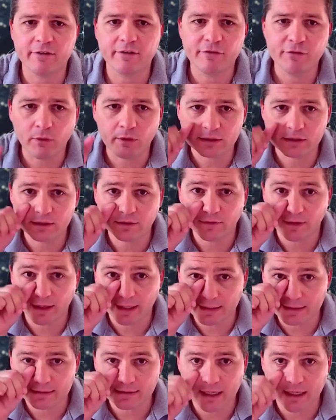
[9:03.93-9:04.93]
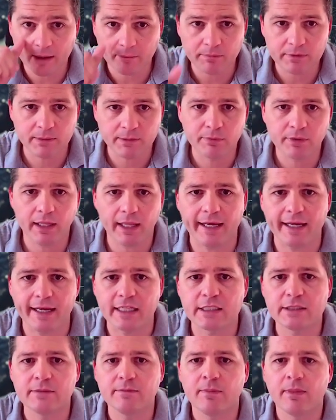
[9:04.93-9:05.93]
They can enforce device
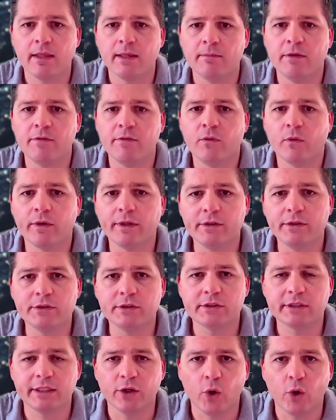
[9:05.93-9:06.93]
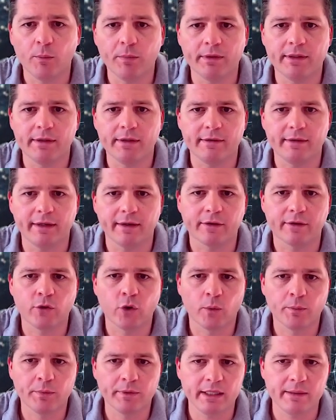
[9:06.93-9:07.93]
compliance before users can open their
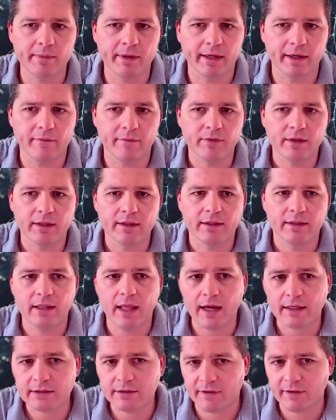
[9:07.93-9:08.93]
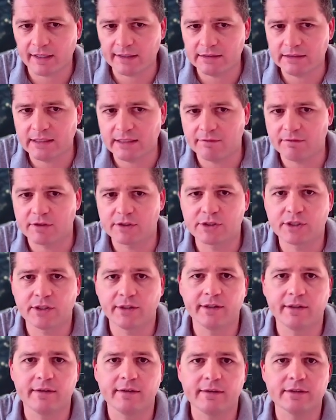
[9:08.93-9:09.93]
corporate email, lock devices after
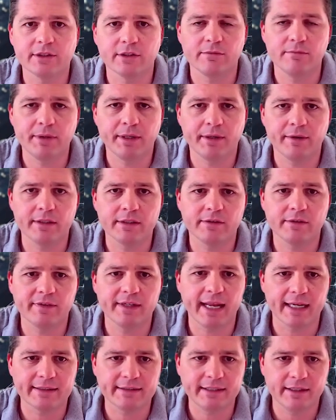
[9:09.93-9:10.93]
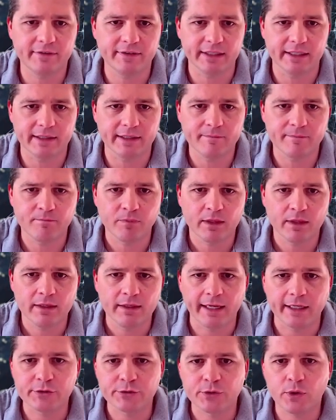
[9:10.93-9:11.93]
certain periods of inactivity,
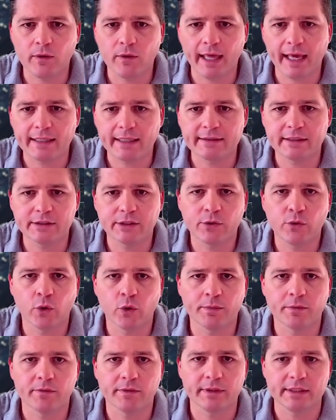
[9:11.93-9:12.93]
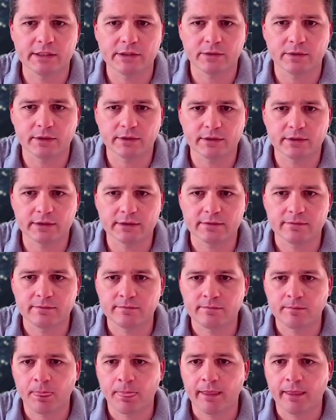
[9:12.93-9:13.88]
and control access to corporate resources.